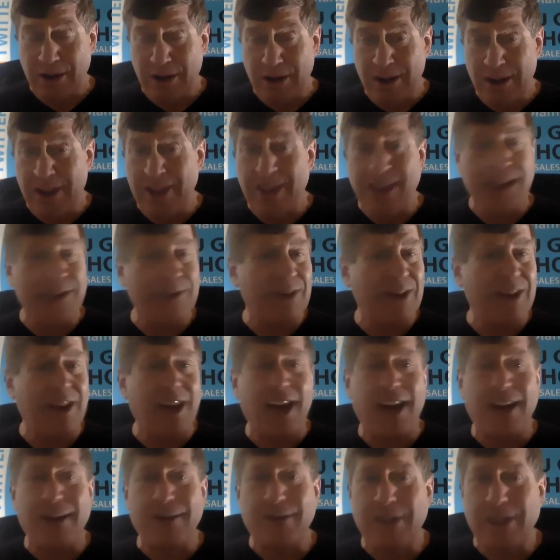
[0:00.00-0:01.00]
and they have a
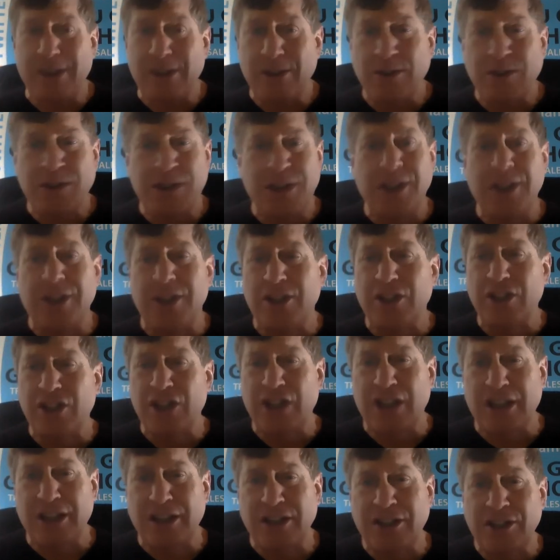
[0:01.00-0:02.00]
lot of energy and
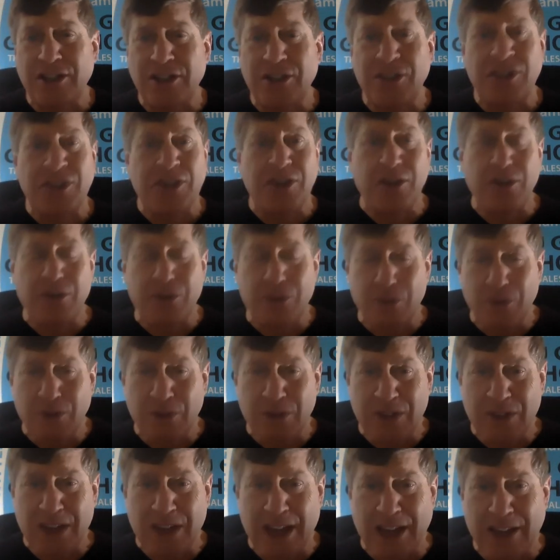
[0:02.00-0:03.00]
intelligence and
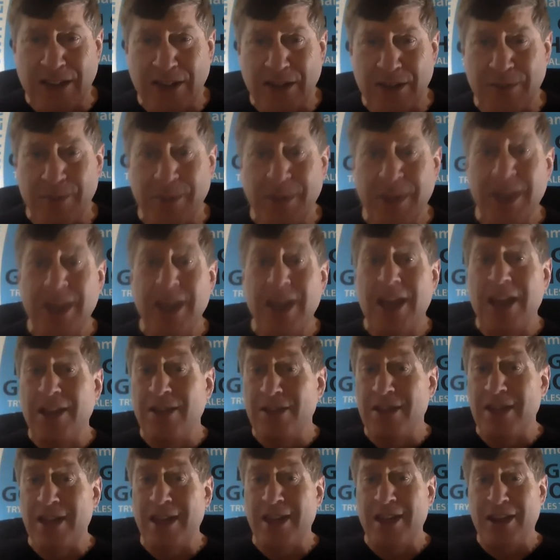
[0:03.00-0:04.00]
enthusiasm.
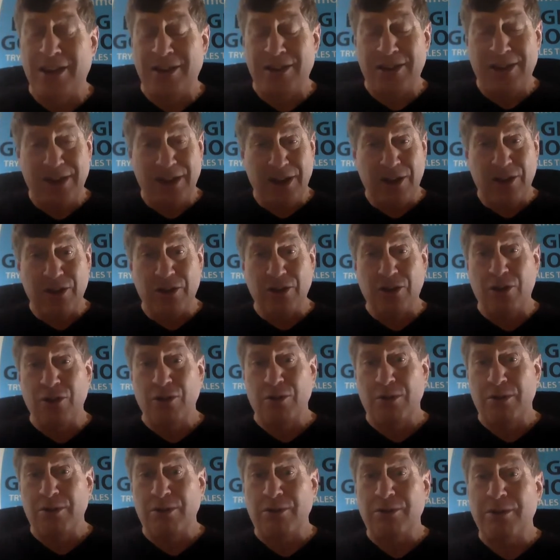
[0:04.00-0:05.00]
And then the
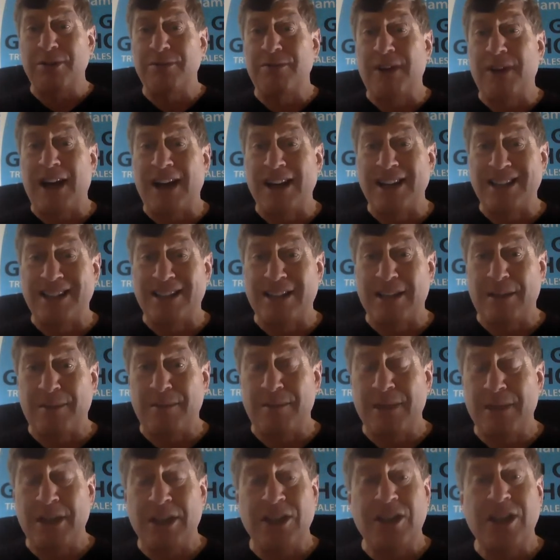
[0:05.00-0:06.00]
guru advised
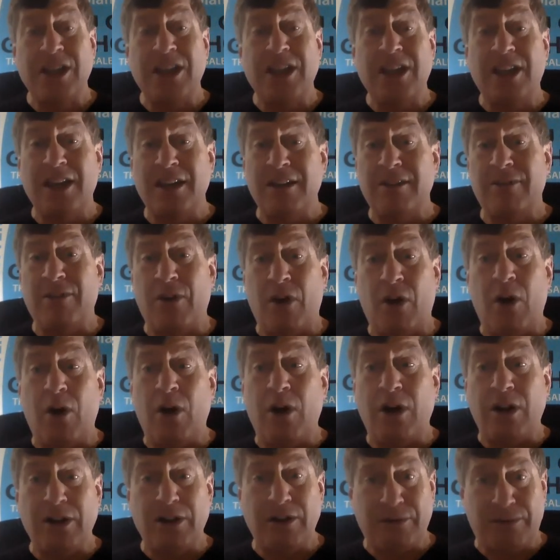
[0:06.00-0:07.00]
them to give
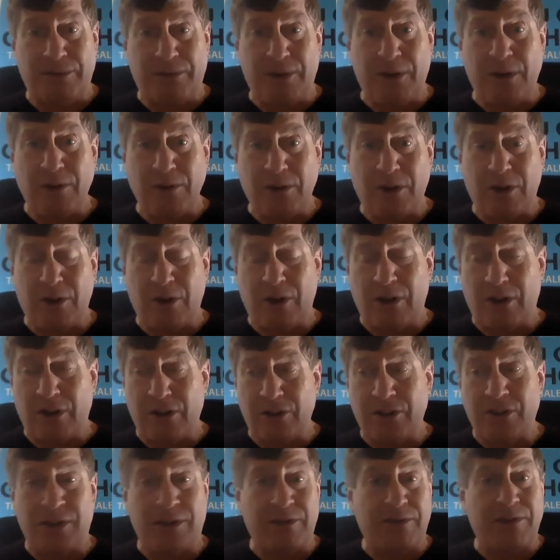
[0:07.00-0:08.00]
all their phone
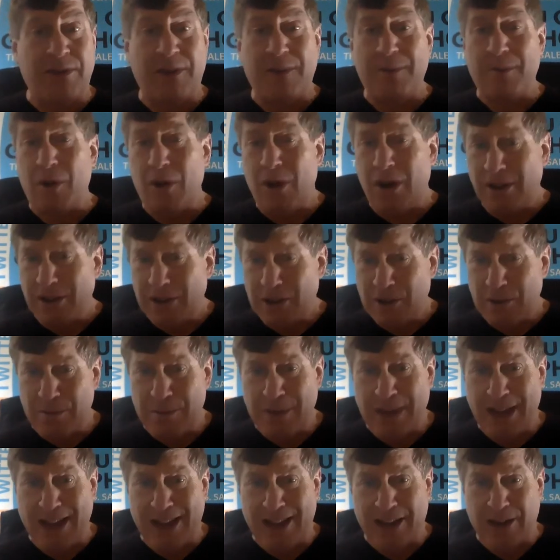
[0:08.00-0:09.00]
calls from all their
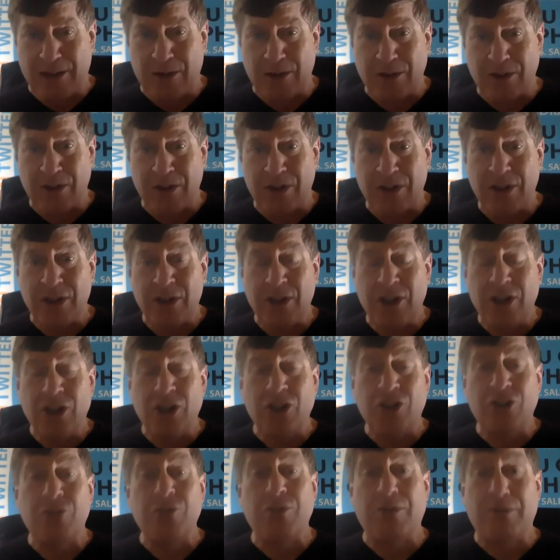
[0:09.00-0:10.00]
mailers
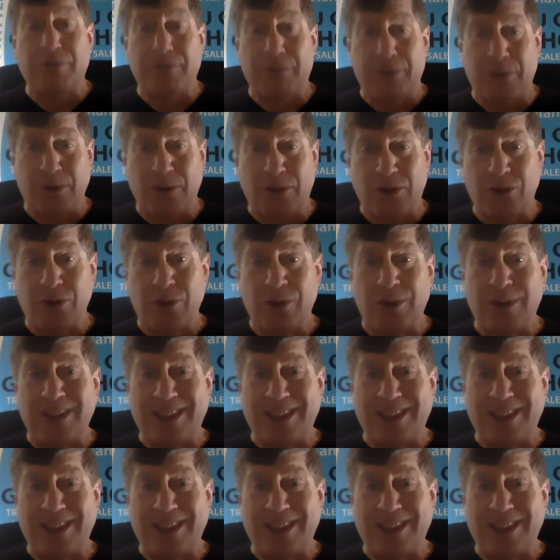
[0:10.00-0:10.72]
to a virtual